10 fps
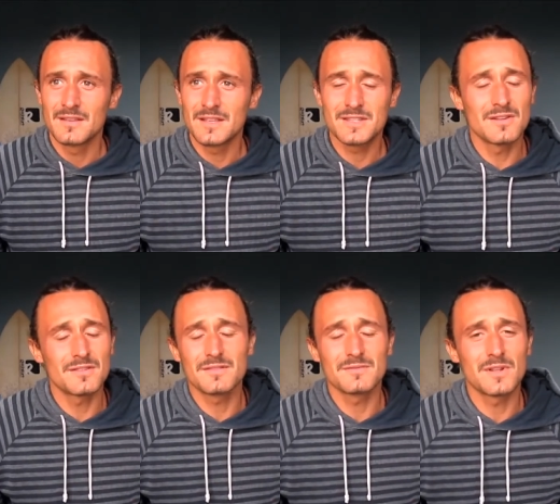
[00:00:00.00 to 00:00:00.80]
it's
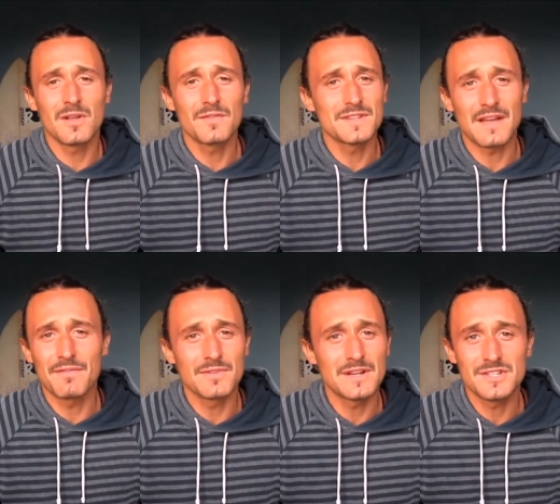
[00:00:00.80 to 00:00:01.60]
not. A lot of us
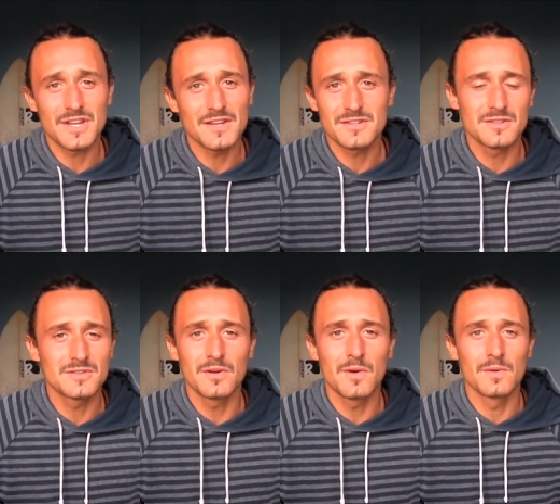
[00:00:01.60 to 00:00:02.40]
haven't really changed
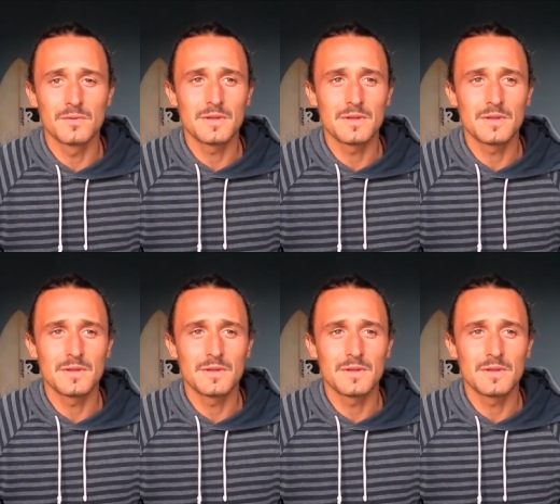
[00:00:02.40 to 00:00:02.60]
at all.